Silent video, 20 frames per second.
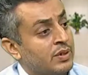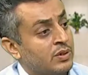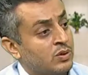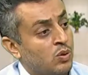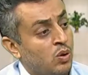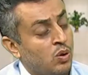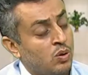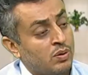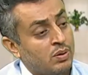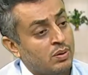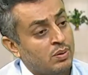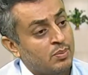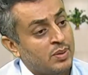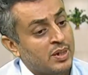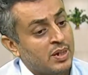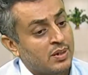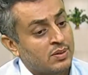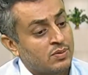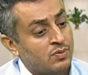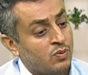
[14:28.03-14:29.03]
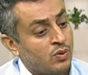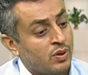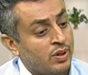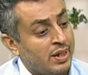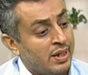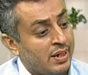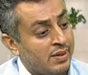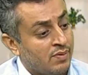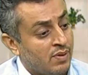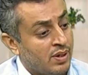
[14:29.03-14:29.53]
discount because we
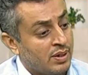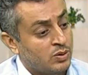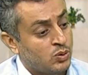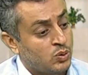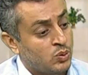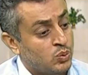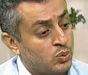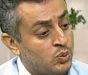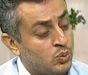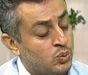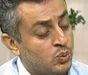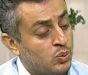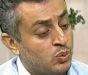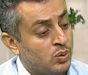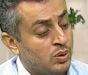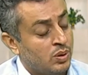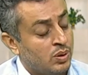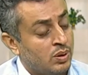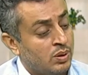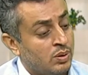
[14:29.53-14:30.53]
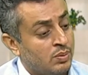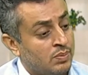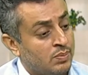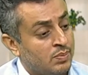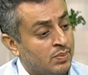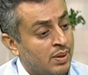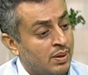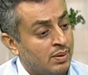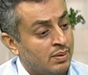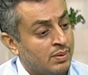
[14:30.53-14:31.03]
really want
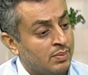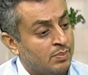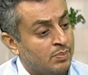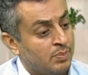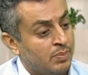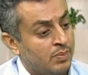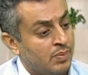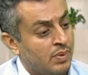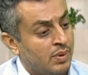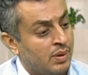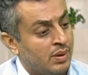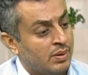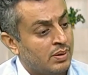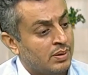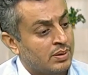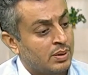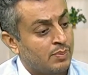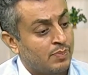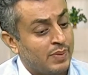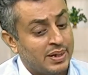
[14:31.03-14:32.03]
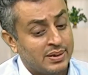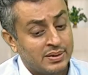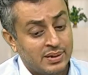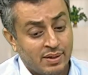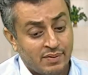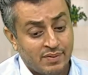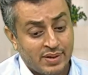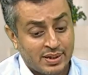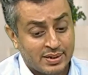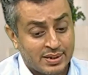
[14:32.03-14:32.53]
to spread
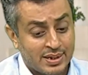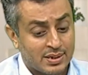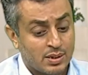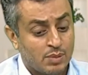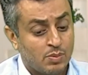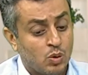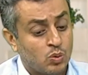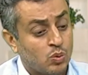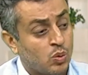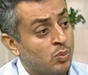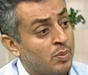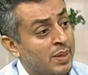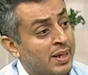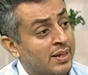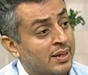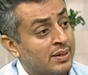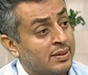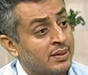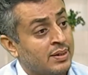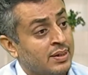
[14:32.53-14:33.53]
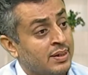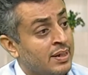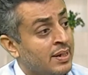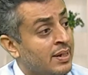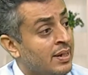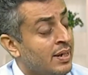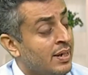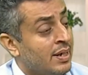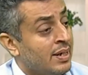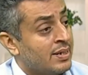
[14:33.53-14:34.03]
the awareness about omega-3.
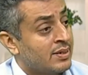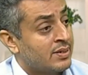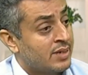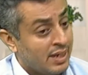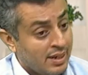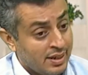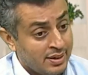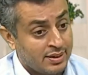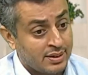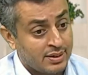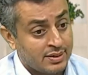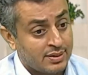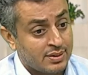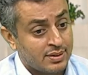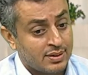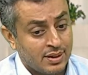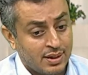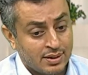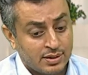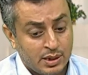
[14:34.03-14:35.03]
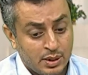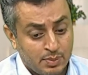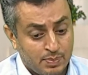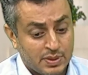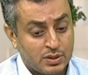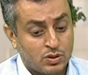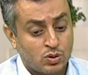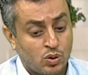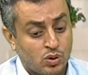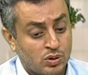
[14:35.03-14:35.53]
Still, it is a
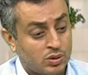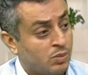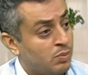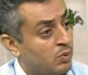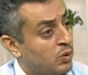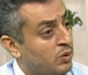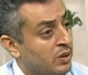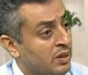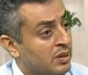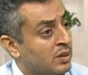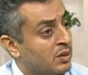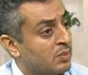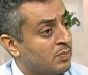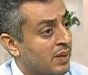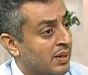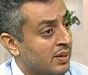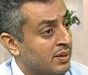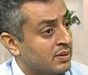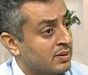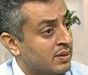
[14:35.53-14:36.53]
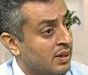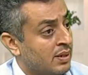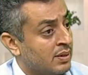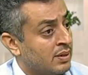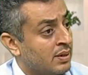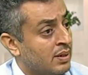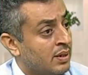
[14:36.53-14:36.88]
cheaper source of protein in Pakistan.